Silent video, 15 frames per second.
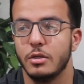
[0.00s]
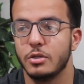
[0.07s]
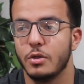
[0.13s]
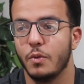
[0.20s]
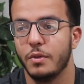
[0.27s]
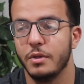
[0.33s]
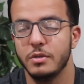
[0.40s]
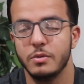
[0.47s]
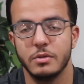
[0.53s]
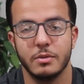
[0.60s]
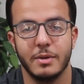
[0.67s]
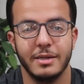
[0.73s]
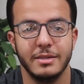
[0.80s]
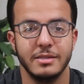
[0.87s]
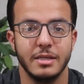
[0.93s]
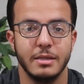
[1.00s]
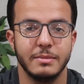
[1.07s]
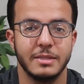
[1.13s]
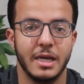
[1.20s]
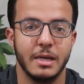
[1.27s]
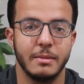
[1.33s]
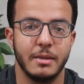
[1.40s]
So this was around the same
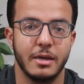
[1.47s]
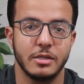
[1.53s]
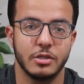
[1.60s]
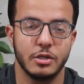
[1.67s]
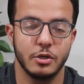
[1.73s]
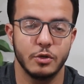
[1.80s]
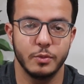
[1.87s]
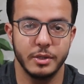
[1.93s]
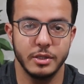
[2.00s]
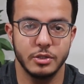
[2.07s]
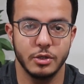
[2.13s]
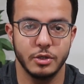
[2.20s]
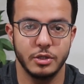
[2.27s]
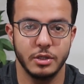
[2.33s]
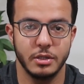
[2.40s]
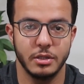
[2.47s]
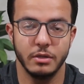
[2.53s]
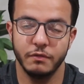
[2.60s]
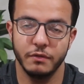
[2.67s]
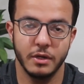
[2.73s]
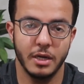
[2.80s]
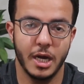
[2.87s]
time that I started researching
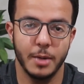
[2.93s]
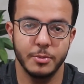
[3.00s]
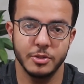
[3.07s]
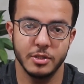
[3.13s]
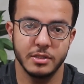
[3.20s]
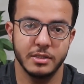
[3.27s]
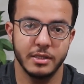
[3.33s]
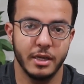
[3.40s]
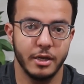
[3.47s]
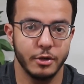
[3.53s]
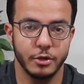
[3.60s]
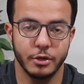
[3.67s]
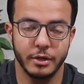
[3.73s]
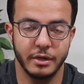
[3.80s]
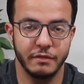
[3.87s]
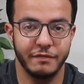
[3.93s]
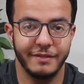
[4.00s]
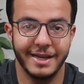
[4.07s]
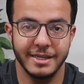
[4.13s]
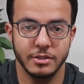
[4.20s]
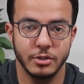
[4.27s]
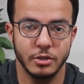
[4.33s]
different options to get your degree
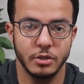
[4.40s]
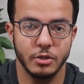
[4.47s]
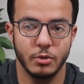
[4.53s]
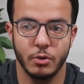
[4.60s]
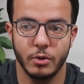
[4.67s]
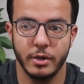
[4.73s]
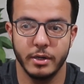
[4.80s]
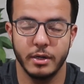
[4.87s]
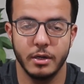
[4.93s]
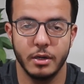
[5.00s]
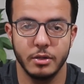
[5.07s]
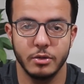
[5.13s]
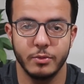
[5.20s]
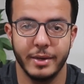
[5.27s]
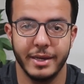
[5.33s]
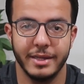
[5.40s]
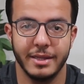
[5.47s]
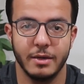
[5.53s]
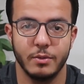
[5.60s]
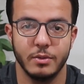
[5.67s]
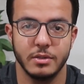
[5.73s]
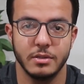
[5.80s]
faster or in another way
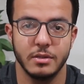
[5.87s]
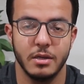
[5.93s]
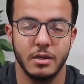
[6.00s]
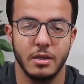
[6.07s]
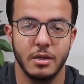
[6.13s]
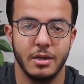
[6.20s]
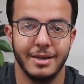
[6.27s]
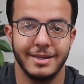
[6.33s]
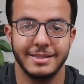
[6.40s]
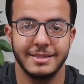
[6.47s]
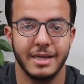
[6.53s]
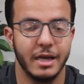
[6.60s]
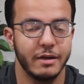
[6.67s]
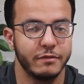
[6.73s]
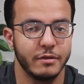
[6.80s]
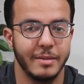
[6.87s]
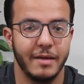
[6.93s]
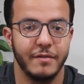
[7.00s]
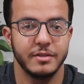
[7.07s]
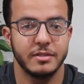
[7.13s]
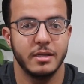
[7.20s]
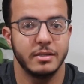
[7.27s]
that was aside from
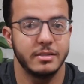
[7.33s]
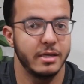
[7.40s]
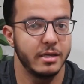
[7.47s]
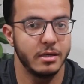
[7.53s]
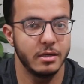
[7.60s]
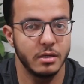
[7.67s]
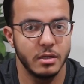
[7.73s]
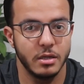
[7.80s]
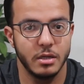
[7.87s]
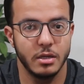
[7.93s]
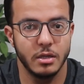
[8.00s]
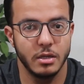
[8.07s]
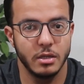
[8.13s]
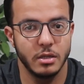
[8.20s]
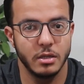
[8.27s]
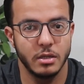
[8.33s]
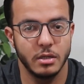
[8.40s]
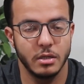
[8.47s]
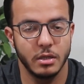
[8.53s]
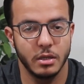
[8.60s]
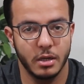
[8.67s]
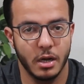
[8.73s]
having to attend
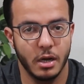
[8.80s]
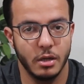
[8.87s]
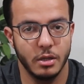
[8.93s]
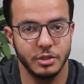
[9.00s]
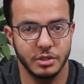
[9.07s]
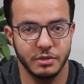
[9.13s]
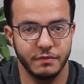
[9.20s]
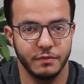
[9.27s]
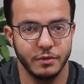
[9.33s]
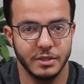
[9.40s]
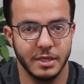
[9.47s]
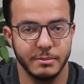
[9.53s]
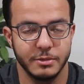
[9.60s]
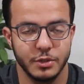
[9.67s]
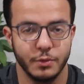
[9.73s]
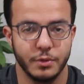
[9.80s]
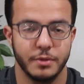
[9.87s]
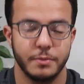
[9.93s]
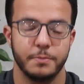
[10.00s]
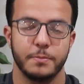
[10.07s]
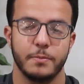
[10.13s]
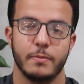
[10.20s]
college as a full-time
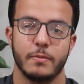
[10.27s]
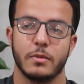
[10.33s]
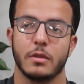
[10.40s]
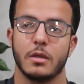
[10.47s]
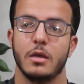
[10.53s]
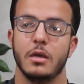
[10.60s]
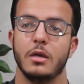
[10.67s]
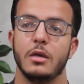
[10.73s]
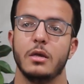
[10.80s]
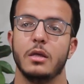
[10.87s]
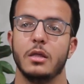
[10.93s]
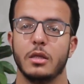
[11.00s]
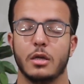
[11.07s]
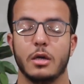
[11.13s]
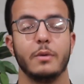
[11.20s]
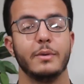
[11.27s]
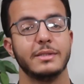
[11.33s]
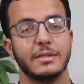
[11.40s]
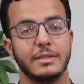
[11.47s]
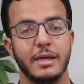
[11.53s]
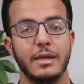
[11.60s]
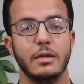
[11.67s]
student.
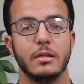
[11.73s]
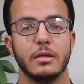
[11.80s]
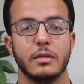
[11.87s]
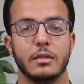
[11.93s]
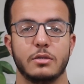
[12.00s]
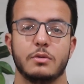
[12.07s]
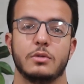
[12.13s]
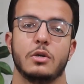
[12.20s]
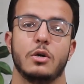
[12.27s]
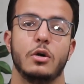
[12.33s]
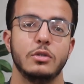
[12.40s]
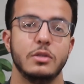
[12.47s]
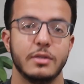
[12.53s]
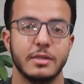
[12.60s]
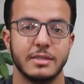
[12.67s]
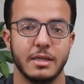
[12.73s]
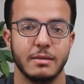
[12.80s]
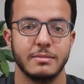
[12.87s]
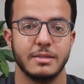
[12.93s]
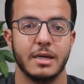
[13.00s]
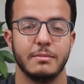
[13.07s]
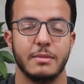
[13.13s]
Coincidentally, this was also the
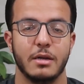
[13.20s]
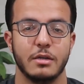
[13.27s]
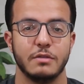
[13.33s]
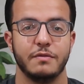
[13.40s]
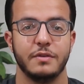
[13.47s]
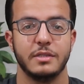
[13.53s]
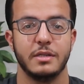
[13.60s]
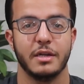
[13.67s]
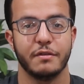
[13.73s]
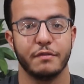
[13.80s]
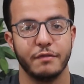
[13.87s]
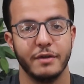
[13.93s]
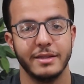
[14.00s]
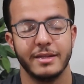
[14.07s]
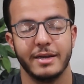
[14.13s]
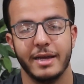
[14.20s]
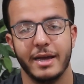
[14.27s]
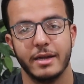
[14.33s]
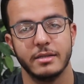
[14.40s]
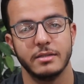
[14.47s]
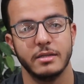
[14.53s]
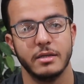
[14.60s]
same time that I was visiting a friend that I
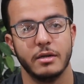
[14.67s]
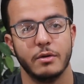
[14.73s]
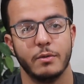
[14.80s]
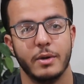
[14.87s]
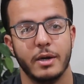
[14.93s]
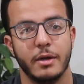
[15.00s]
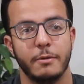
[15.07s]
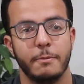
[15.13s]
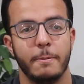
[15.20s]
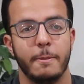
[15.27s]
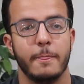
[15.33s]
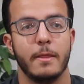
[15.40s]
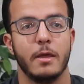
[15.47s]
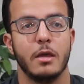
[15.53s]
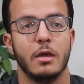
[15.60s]
hadn't seen in a while.